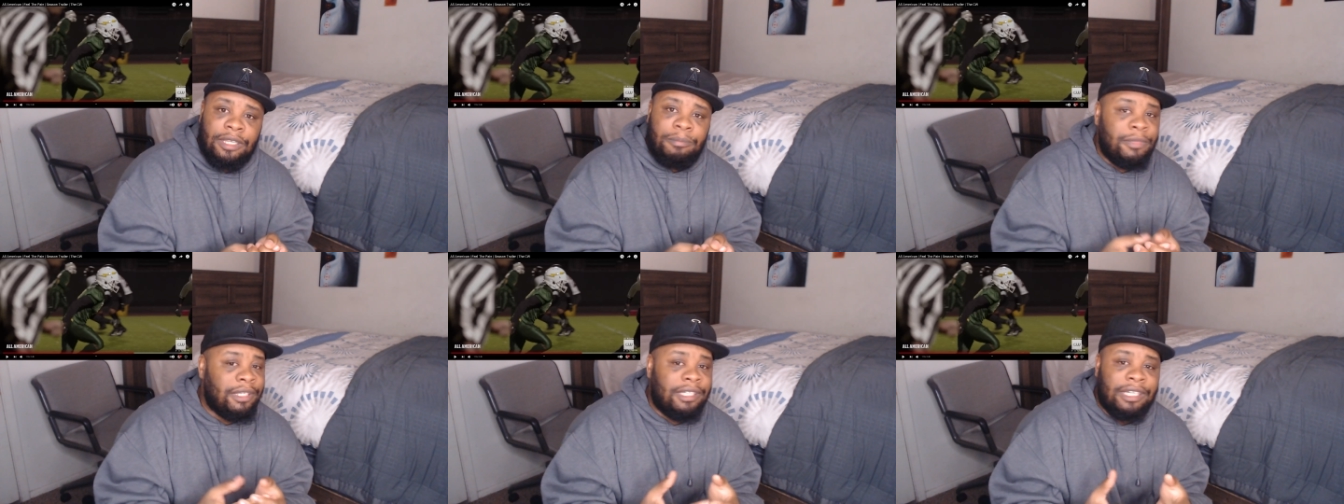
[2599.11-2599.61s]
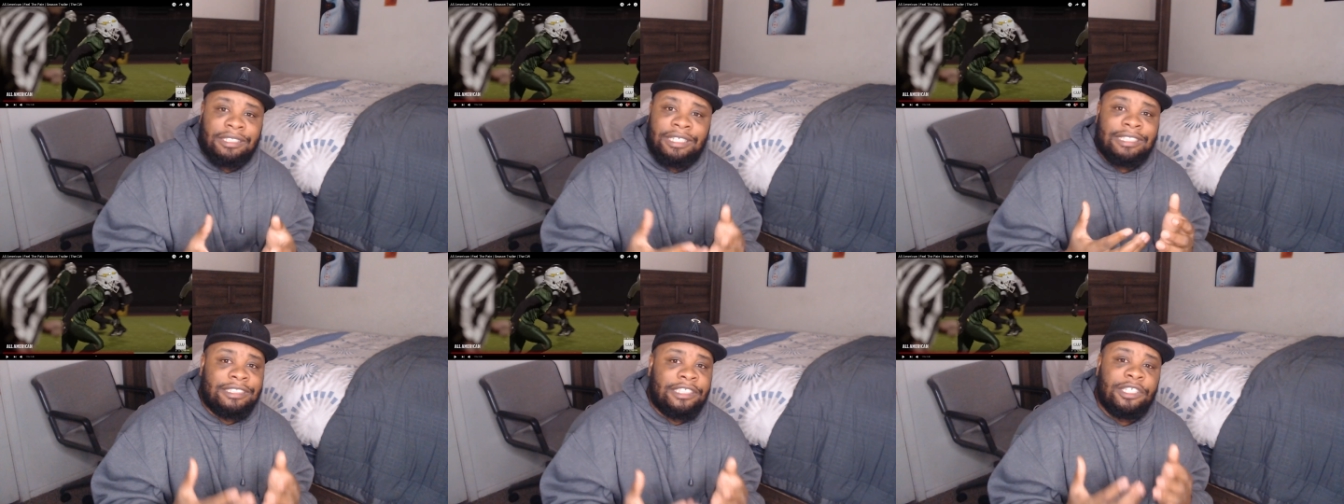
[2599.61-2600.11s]
Because
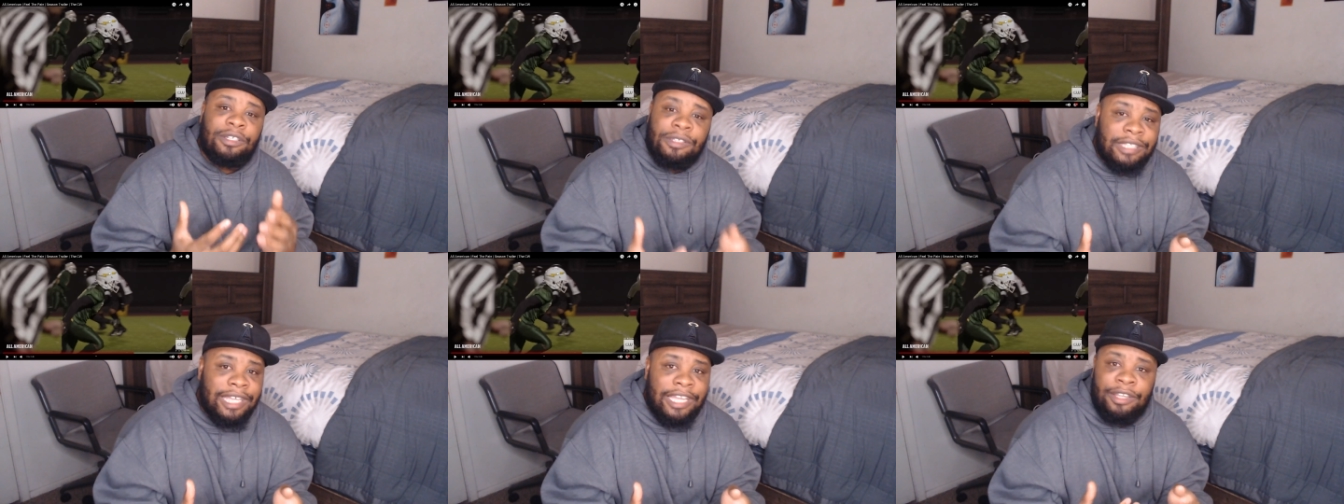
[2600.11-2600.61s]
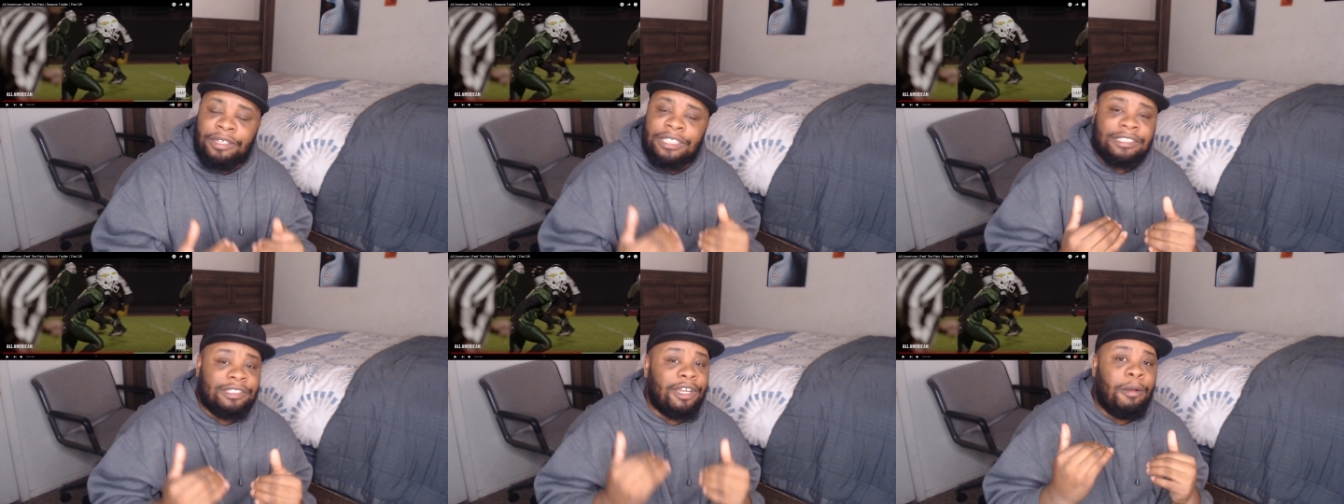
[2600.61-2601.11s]
until then, you're
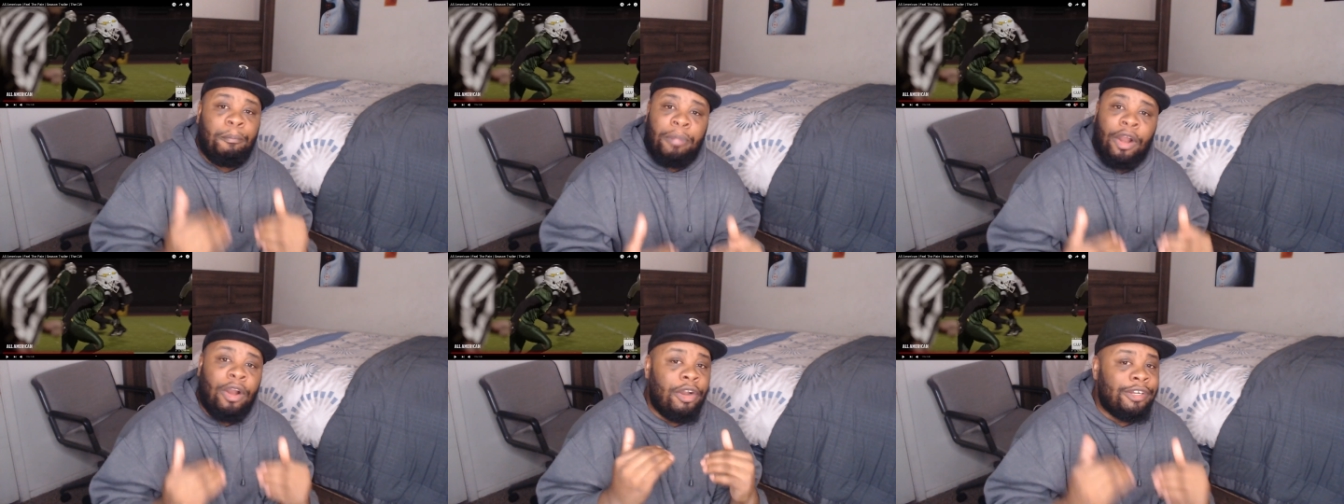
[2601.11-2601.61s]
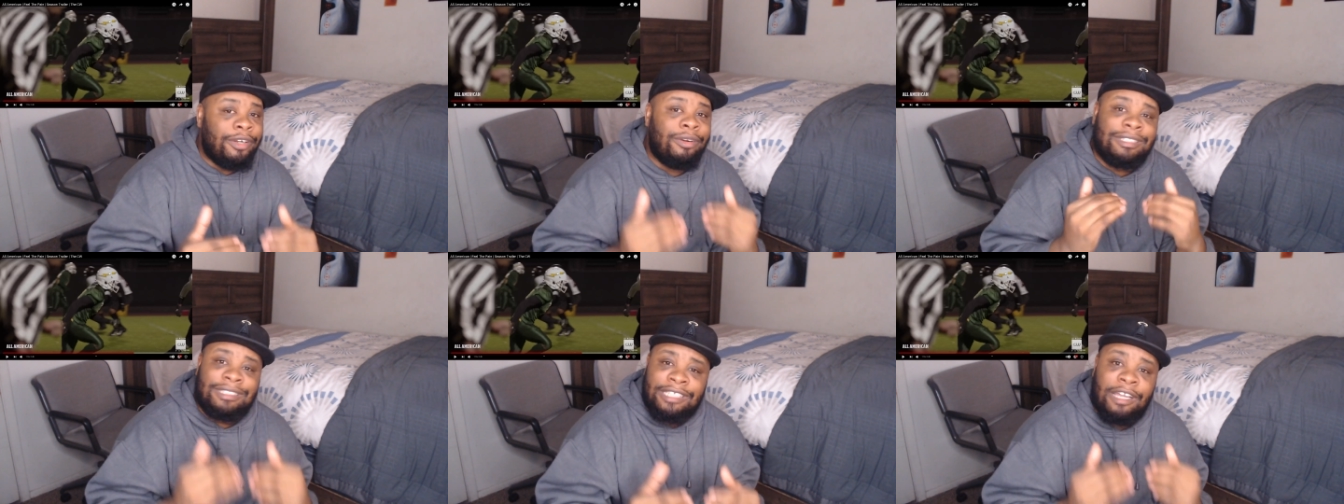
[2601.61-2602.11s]
just going to burn
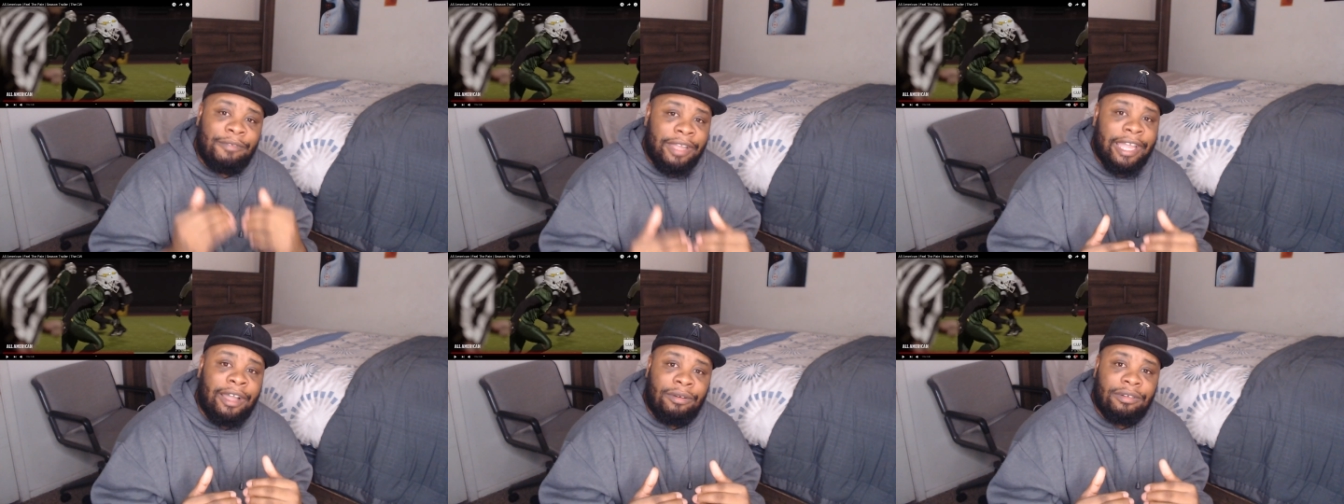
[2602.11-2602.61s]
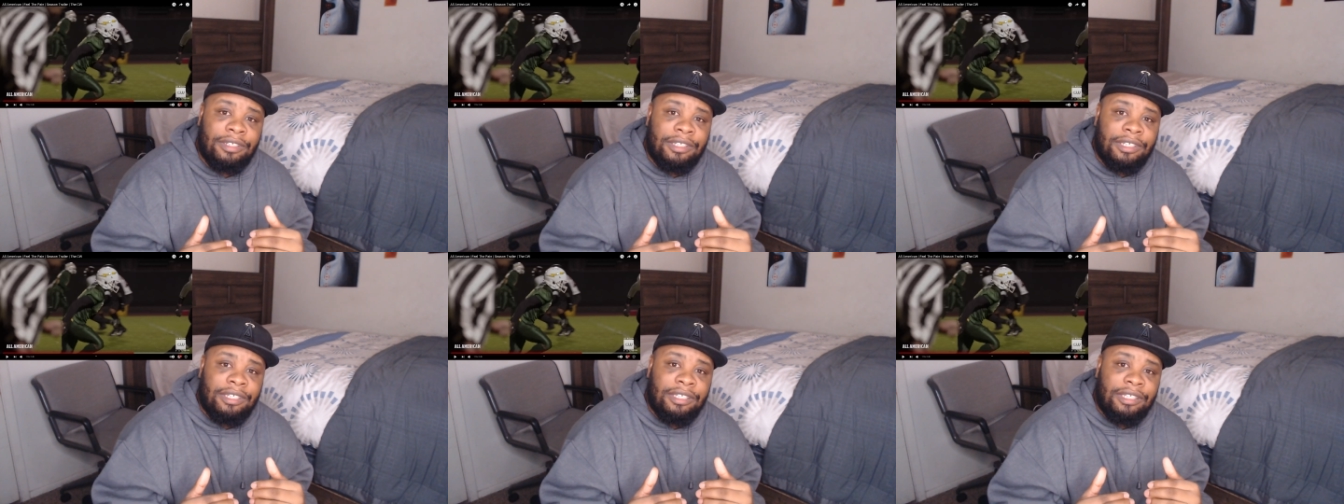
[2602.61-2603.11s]
yourself out
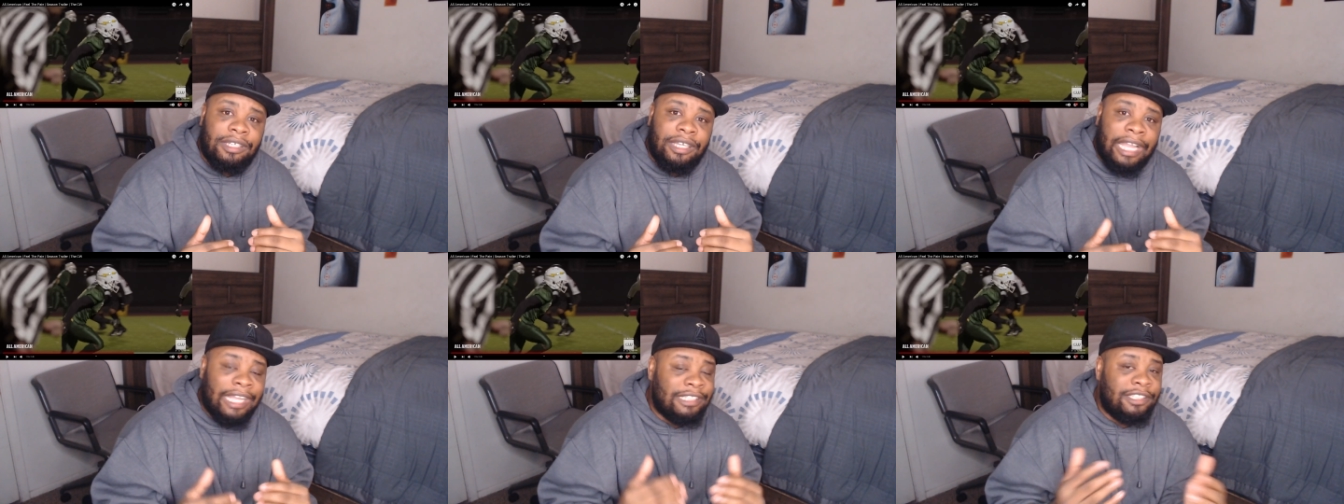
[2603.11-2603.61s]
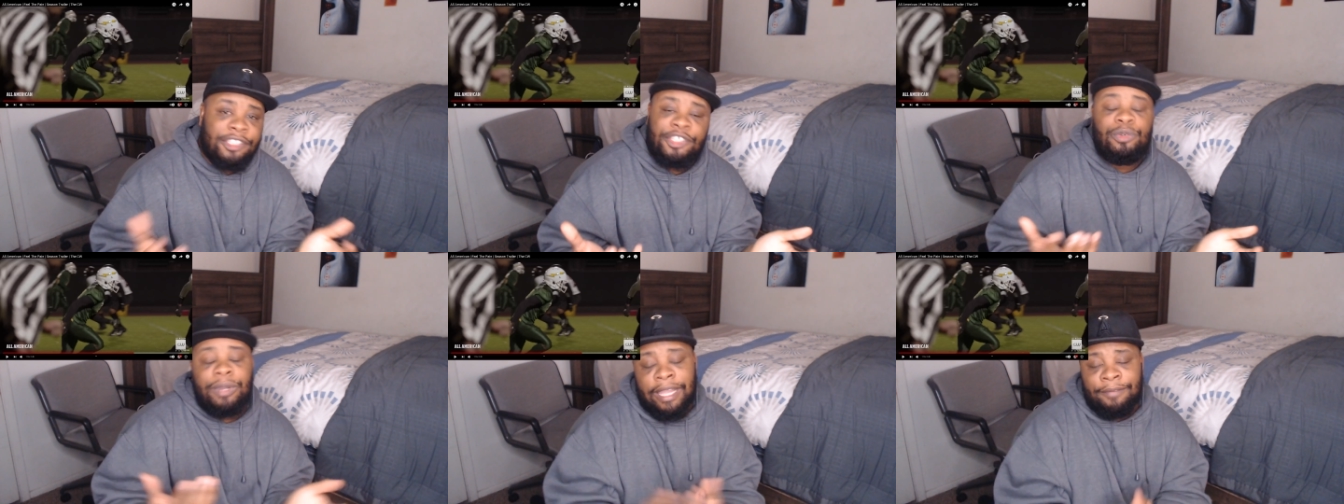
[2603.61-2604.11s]
until you
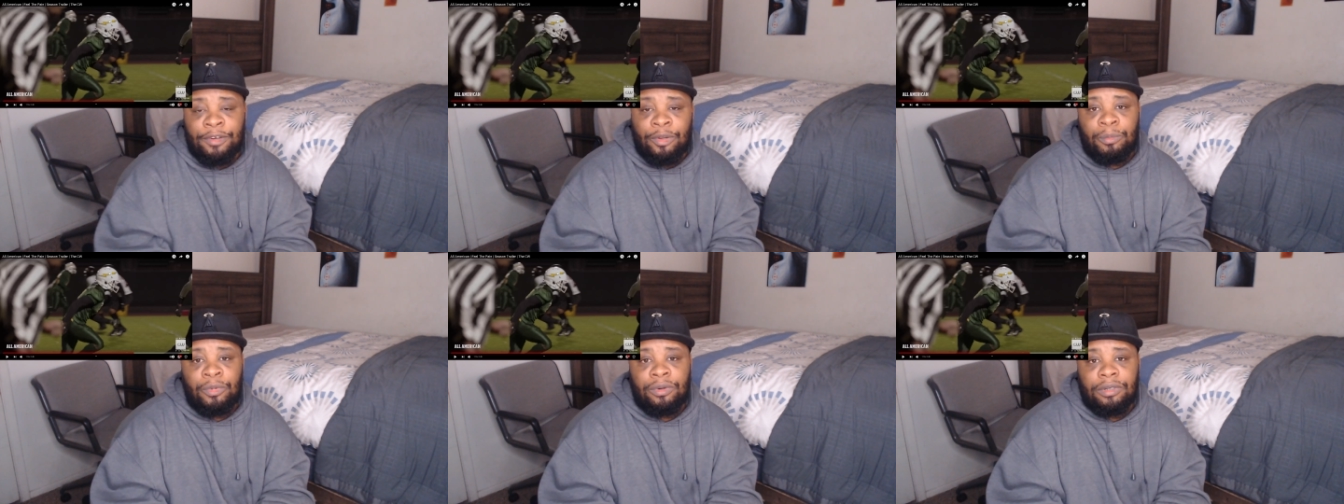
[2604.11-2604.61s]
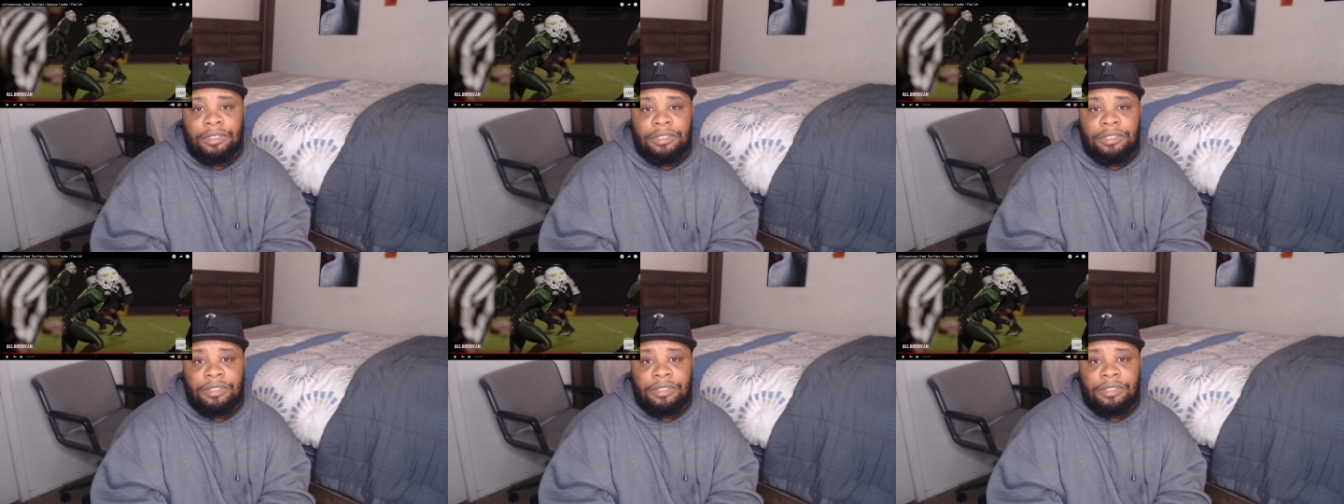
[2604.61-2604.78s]
have no more.